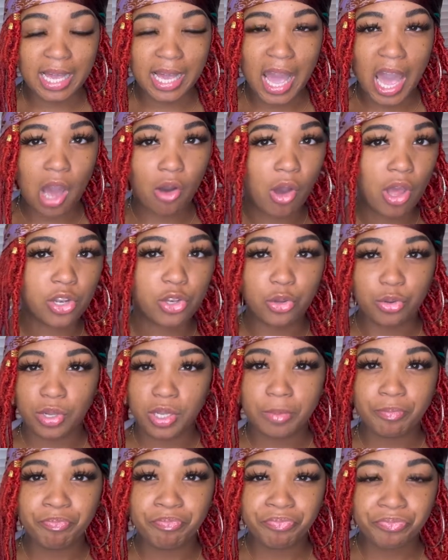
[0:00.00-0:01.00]
how I do
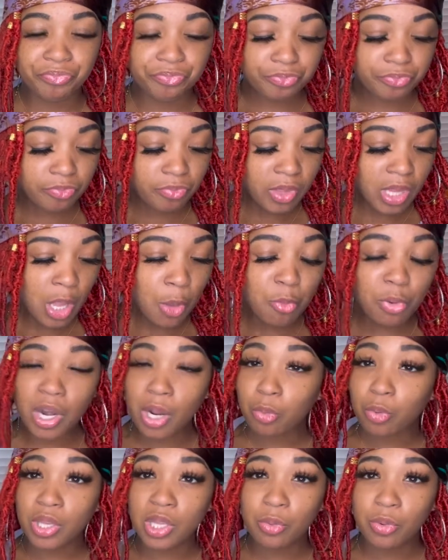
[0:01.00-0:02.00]
it. But I
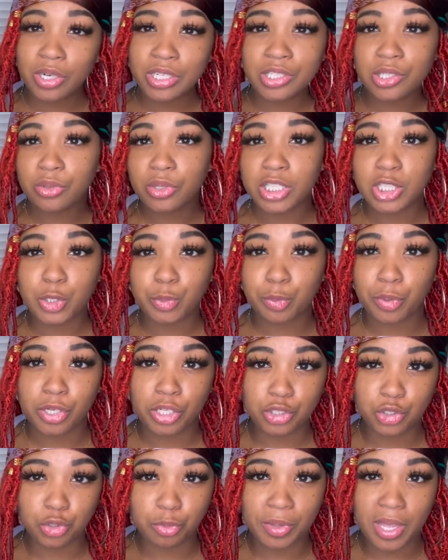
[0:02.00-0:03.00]
really want to do a
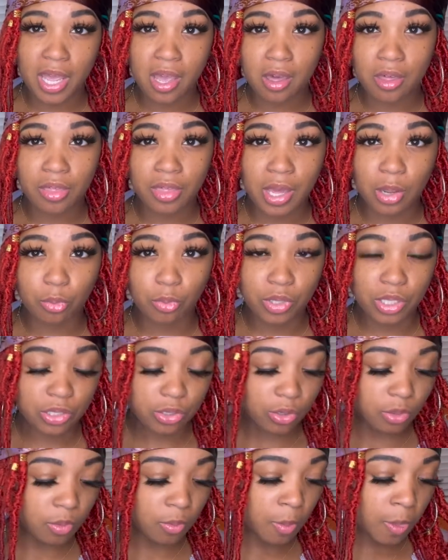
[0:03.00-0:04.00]
spiritual bath. I really
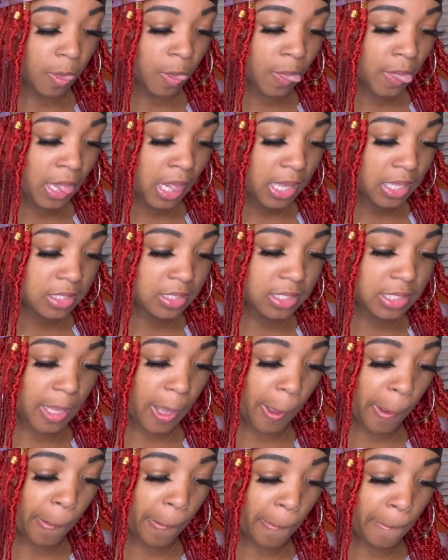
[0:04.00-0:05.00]
do.
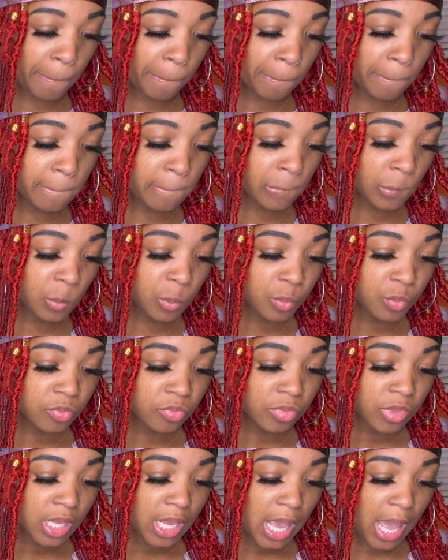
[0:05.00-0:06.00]
So
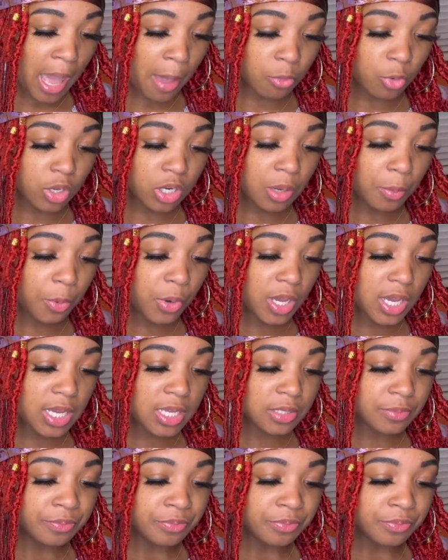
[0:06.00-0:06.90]
I'm going to put